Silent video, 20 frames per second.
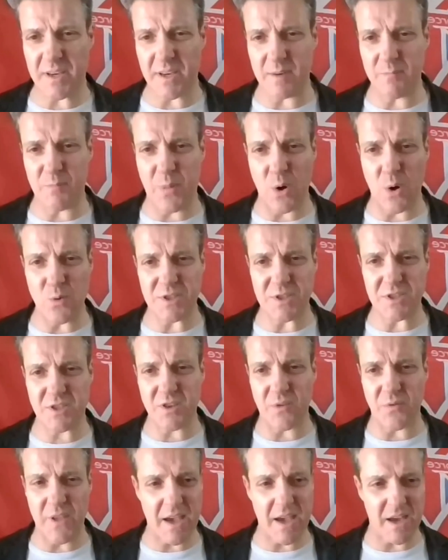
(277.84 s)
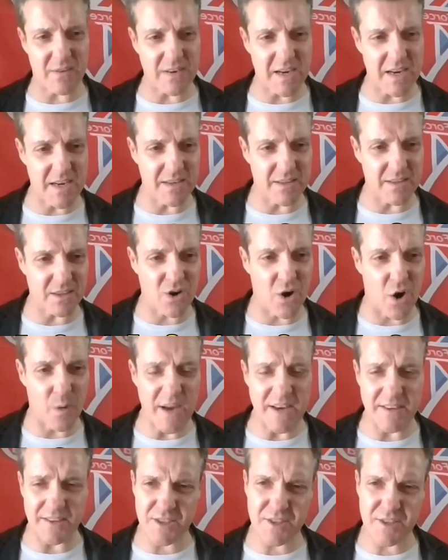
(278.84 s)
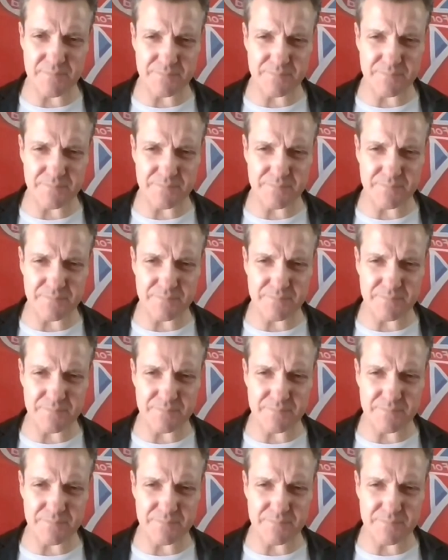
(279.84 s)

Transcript: post there in the comments.